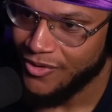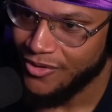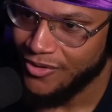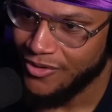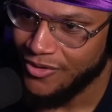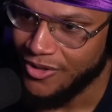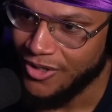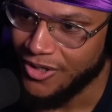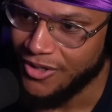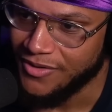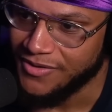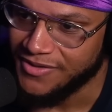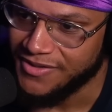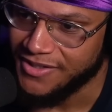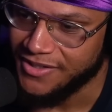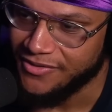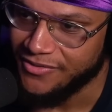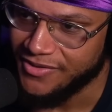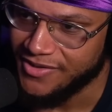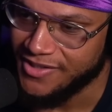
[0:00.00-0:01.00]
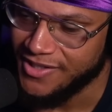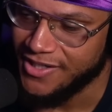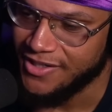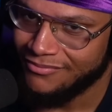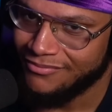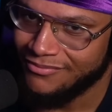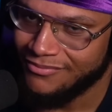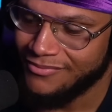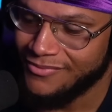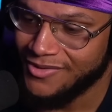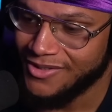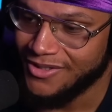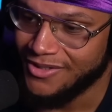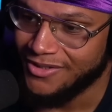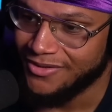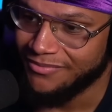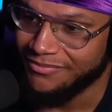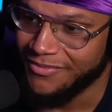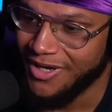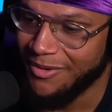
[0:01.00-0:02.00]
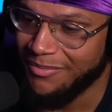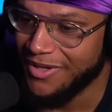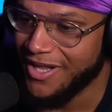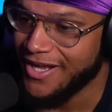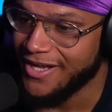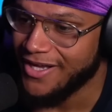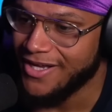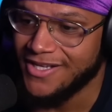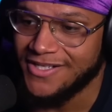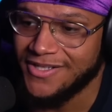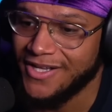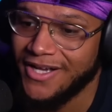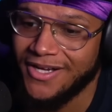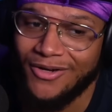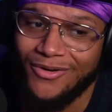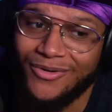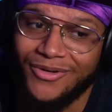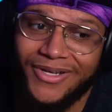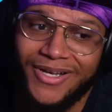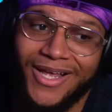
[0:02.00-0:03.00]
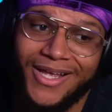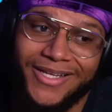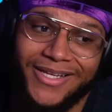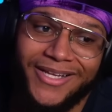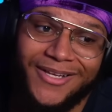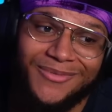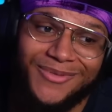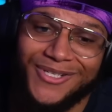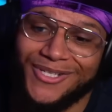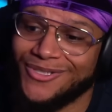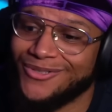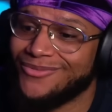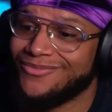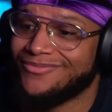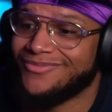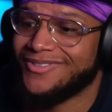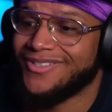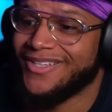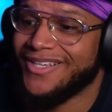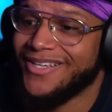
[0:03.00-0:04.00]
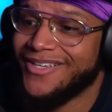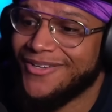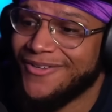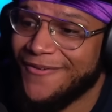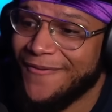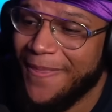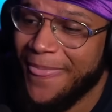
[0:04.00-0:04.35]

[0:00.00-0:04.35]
Oh, secret tunnel. Tuh, my black ass not going in that damn tunnel. Yeah.